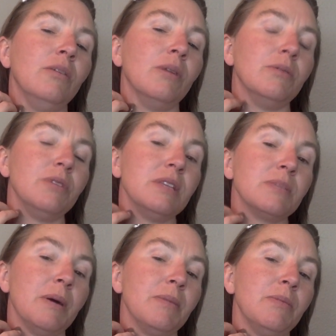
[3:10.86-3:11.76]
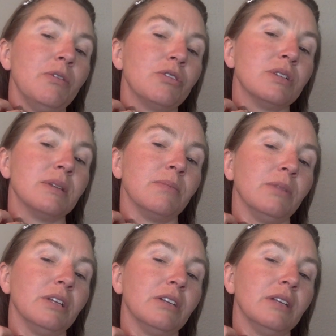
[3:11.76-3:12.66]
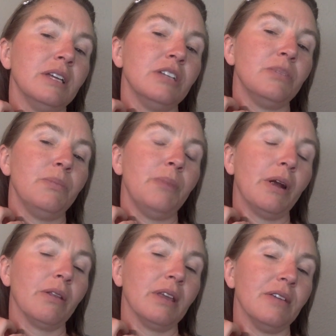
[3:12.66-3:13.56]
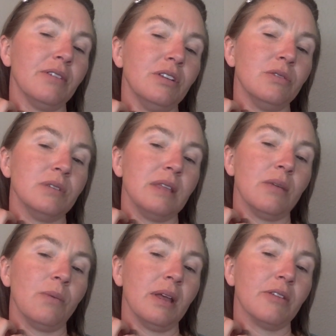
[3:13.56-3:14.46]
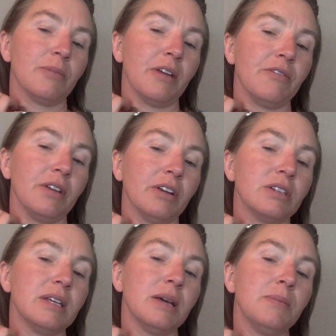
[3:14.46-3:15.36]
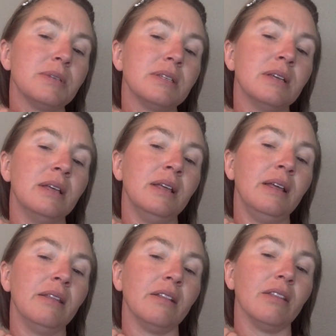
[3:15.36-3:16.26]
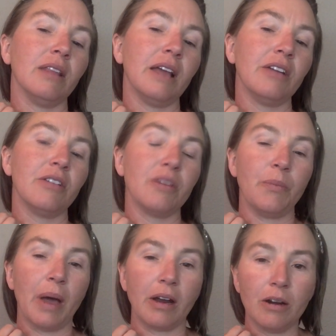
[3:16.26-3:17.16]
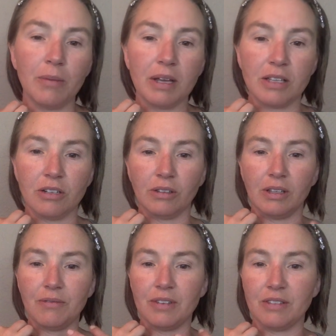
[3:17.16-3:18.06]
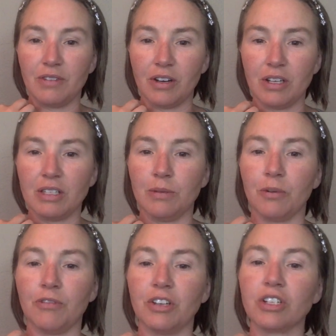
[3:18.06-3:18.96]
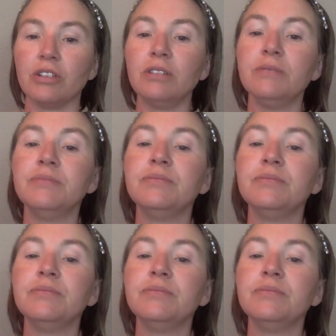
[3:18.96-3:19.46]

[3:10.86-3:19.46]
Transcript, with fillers: When I'm doing these pumping motions, I'm literally barely even using the weight of my fingertips. The lighter the better because your lymph is very superficial.